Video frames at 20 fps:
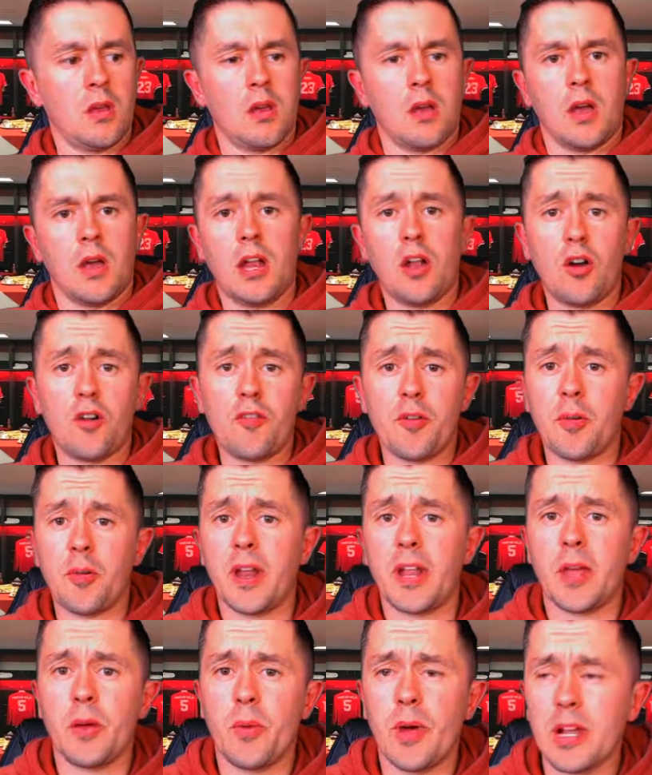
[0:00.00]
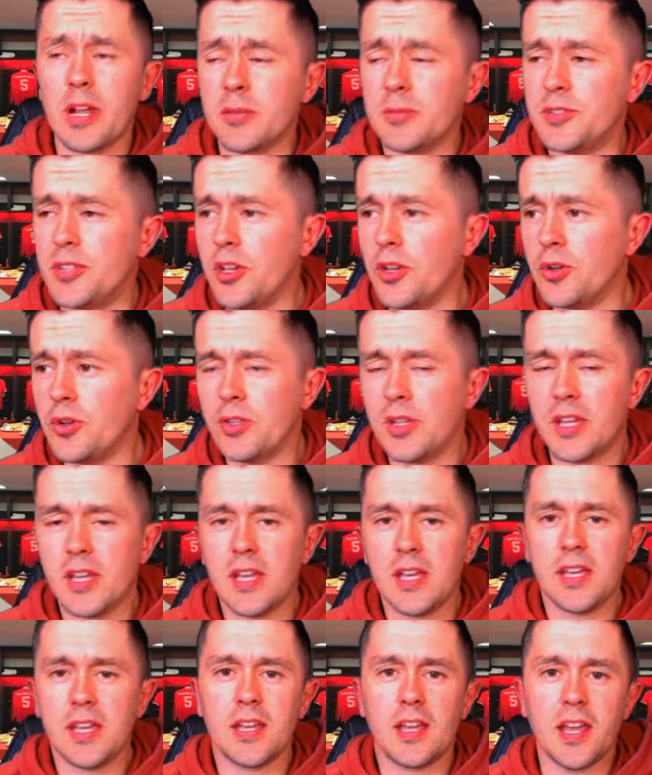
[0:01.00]
Hello, everybody, and welcome to the
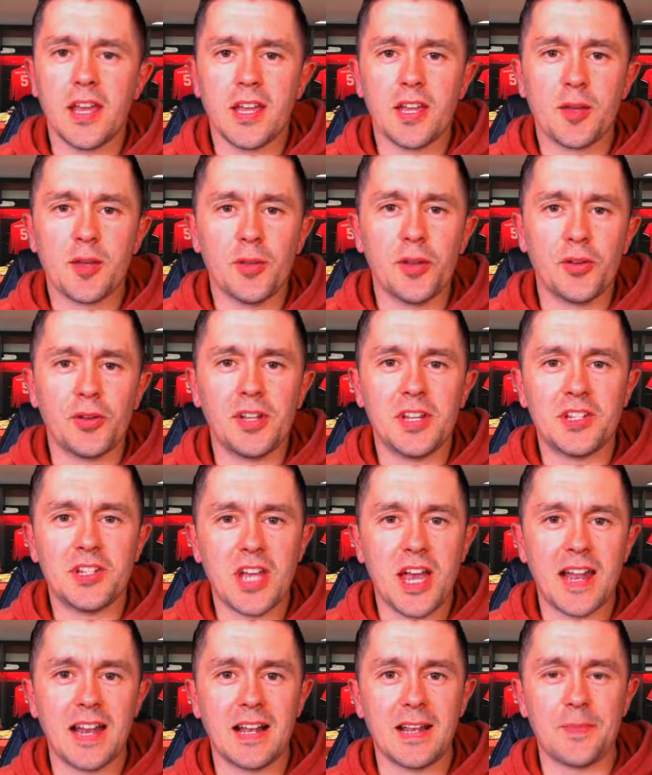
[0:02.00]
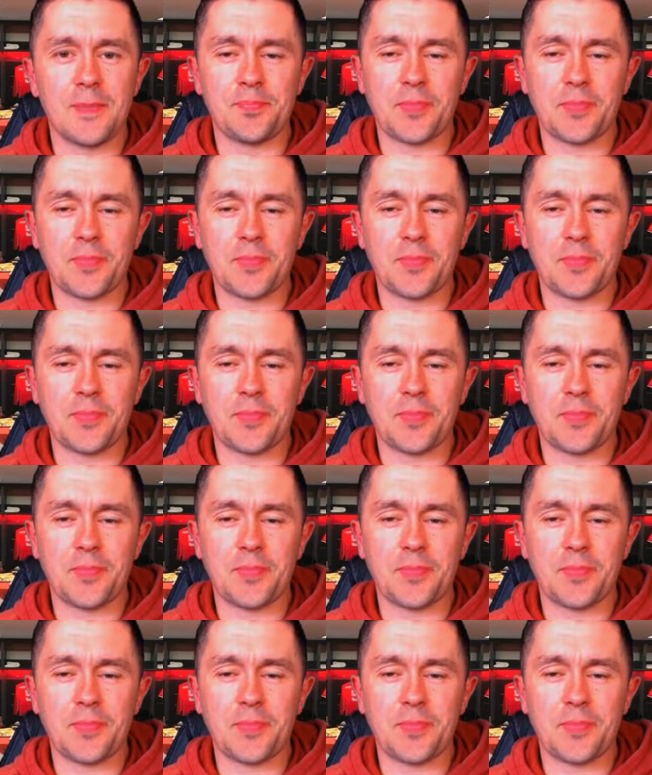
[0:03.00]
United Community Channel.